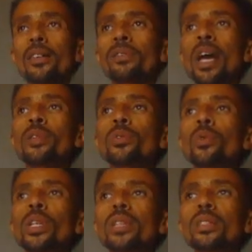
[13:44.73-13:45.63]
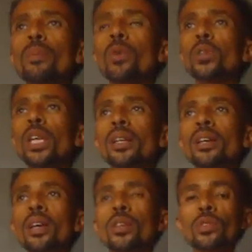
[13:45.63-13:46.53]
fine-tuning the model.
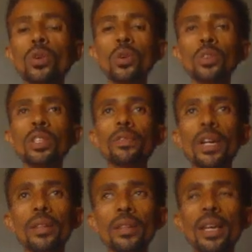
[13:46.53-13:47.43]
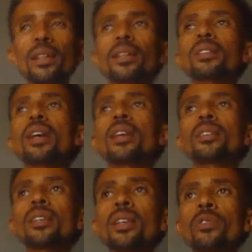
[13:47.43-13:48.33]
So different techniques are
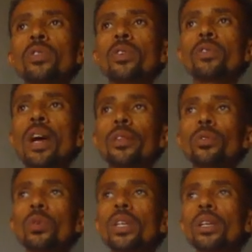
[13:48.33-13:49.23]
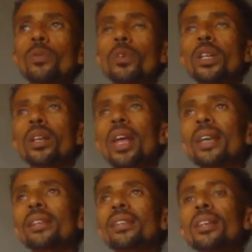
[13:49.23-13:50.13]
there for fine-tuning a model,
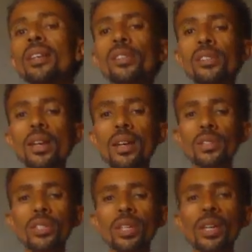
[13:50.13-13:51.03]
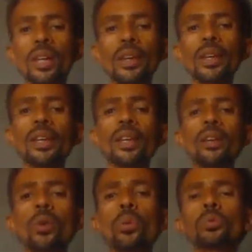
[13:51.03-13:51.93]
like research,
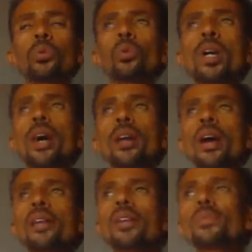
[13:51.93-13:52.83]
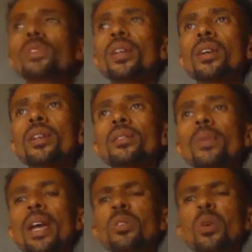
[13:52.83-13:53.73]
Optuna, random search,
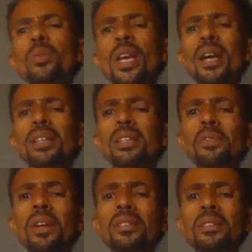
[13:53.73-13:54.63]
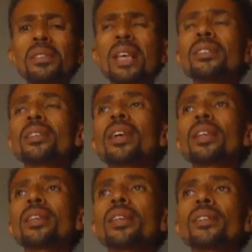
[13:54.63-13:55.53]
binomial. Different statistical
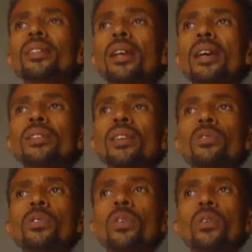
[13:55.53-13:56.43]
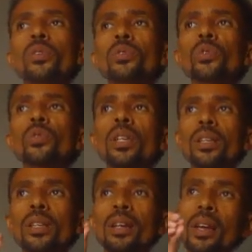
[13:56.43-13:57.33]
techniques are there for
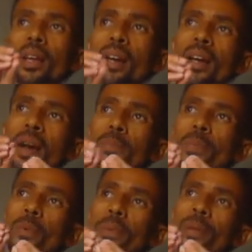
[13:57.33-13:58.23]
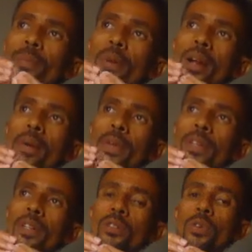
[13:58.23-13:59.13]
choosing appropriate
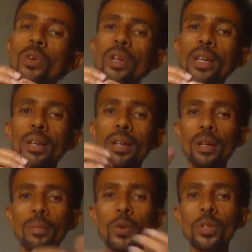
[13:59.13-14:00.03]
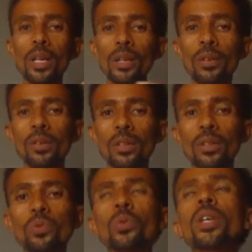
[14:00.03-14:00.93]
parameters for a model
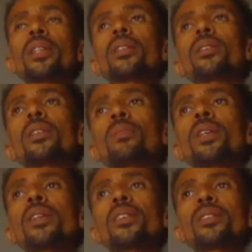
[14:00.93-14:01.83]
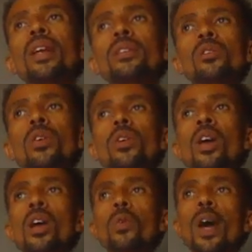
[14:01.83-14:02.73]
to get better results. So
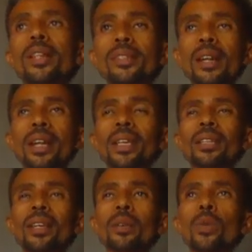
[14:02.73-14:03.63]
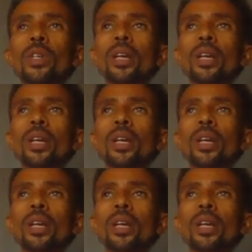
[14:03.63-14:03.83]
while selecting model